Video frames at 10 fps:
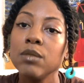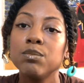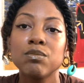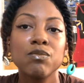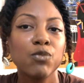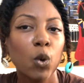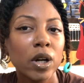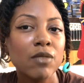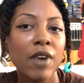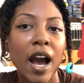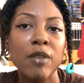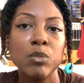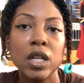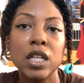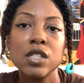45
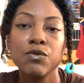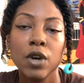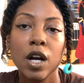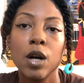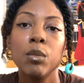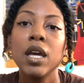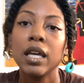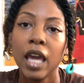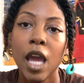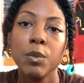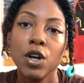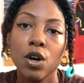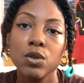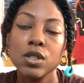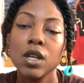minutes from Cape
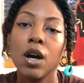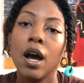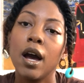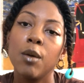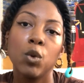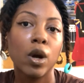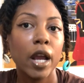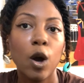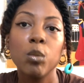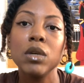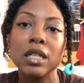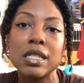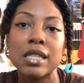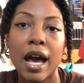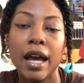Coast or Elmina
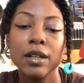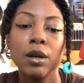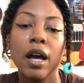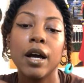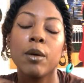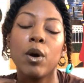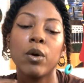side. Okay,